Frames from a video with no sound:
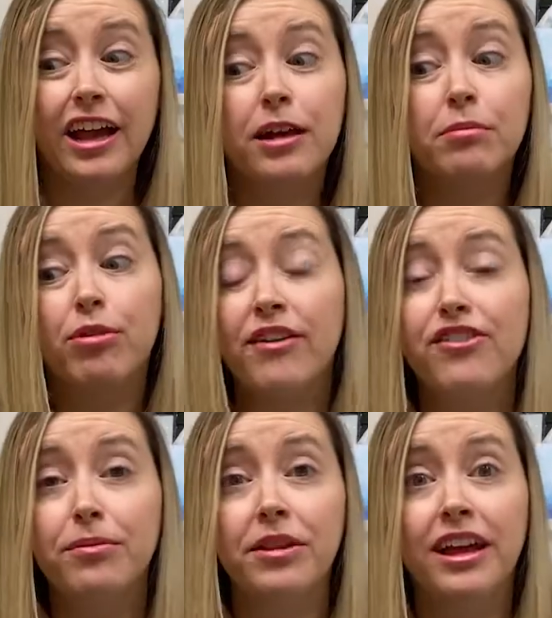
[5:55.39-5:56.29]
and
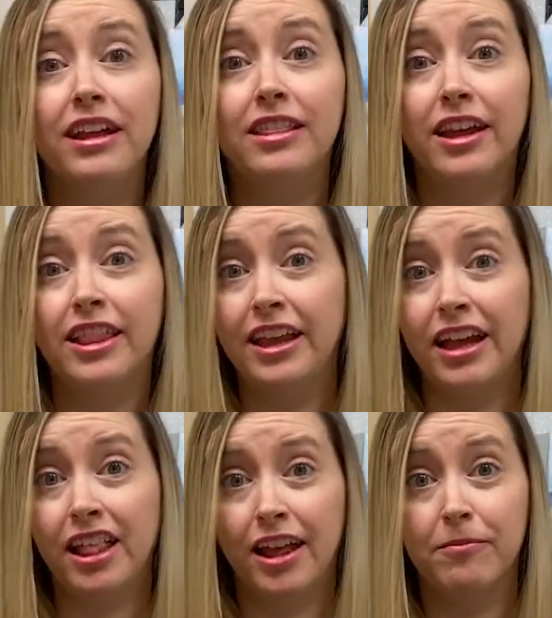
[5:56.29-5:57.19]
preferably the
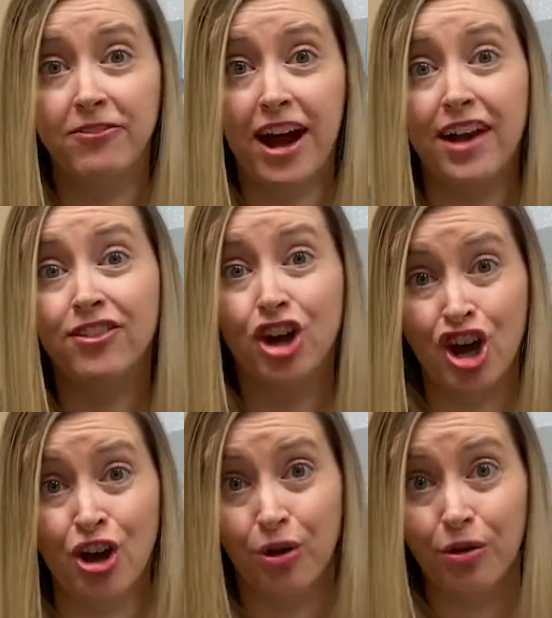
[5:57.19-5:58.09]
DSM 5
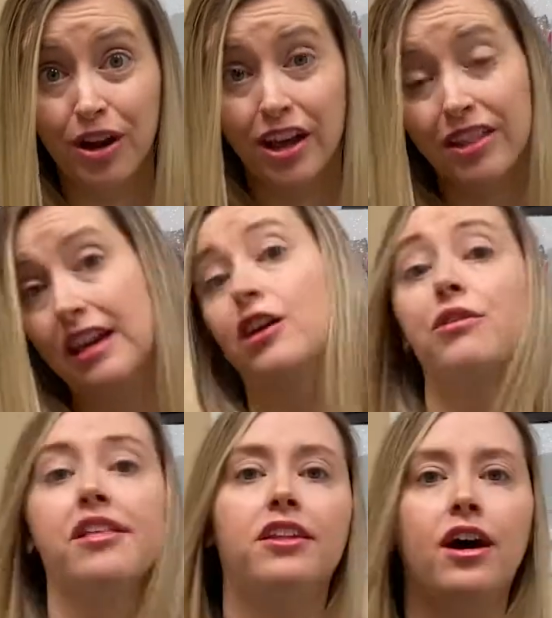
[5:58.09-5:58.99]
code that
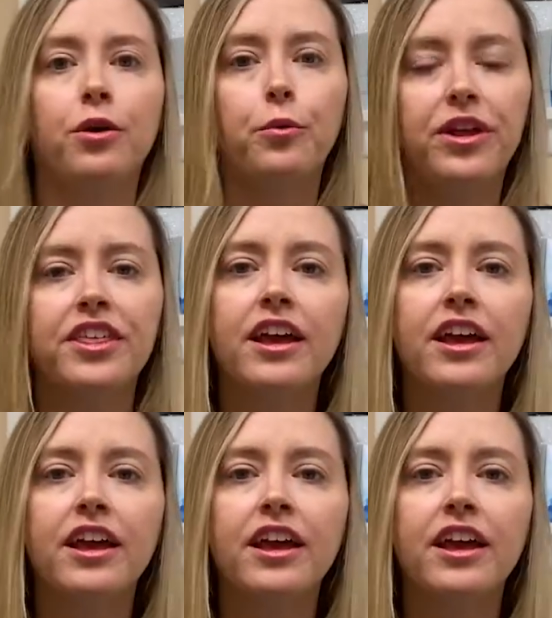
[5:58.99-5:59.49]
goes along with